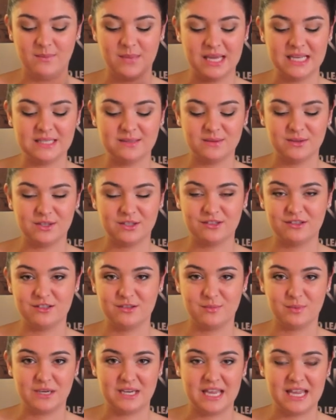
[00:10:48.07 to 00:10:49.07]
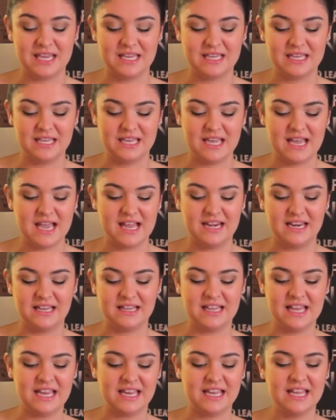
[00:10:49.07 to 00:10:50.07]
makes me look super cakey and
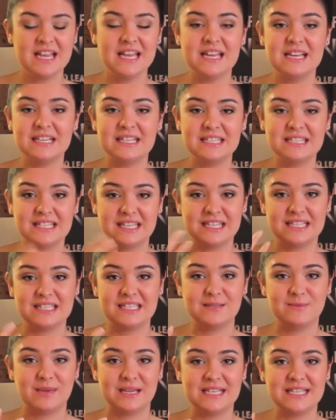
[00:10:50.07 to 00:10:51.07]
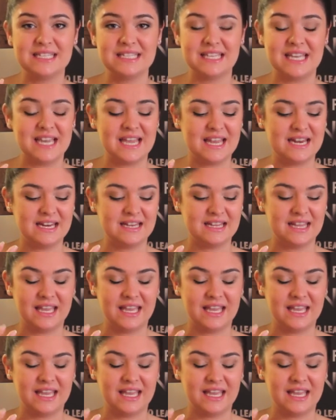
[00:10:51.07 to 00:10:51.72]
it like sticks to my skin.